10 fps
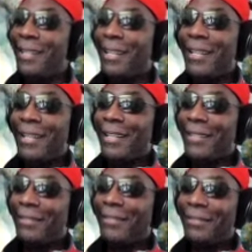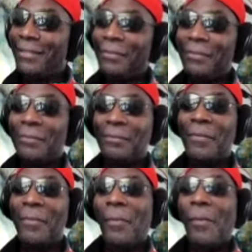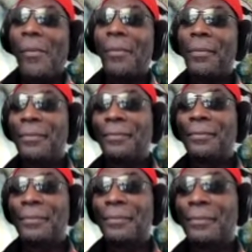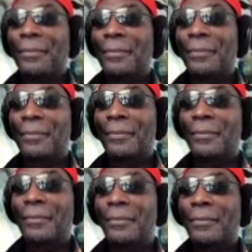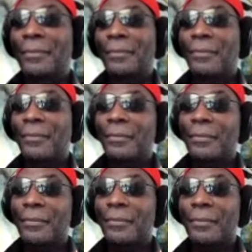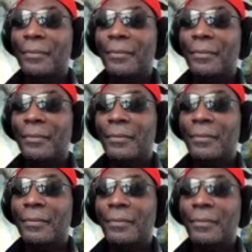[no speech]